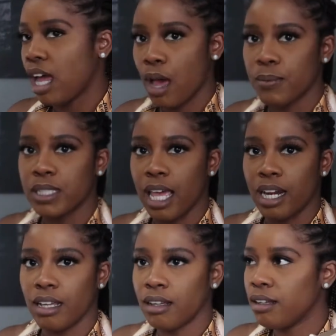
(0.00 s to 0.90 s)
I was
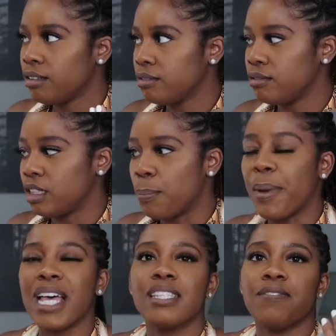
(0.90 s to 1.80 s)
getting the
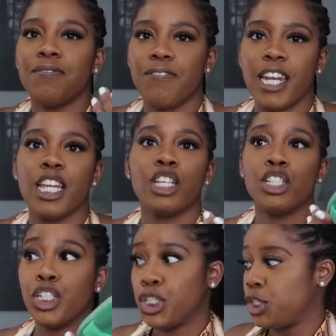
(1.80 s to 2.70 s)
best
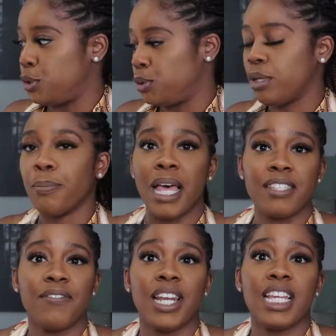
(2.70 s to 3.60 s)
fitting shoe, the
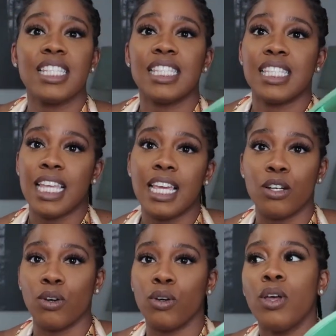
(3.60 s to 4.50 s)
best fitting
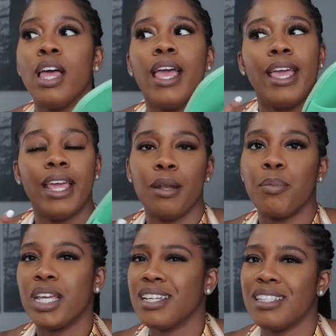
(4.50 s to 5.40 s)
sandal.
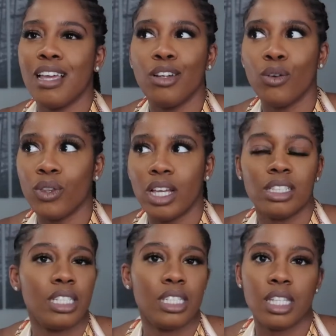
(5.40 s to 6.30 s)
And because I know
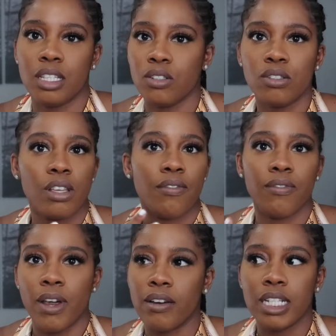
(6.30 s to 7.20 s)
that these sandals are
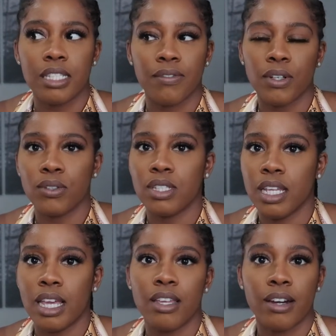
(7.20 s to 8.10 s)
very difficult to
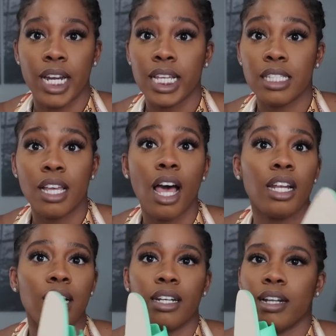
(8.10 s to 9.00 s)
get your hands
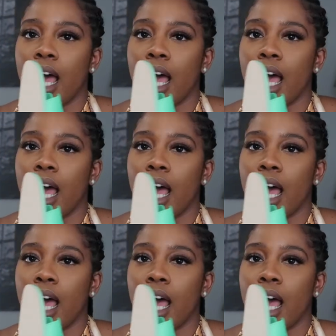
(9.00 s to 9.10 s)
on,